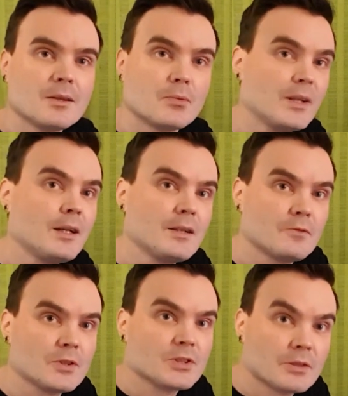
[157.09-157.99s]
When I
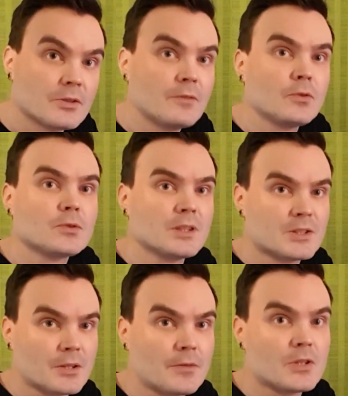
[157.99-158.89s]
watched the
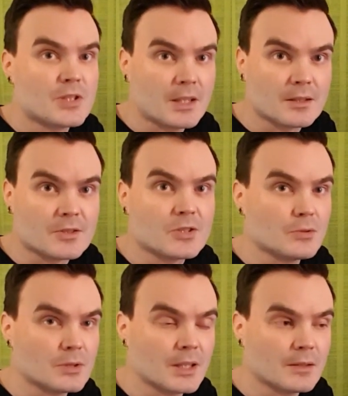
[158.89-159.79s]
footage of the second
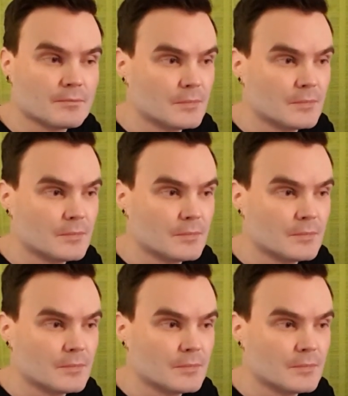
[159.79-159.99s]
shooting,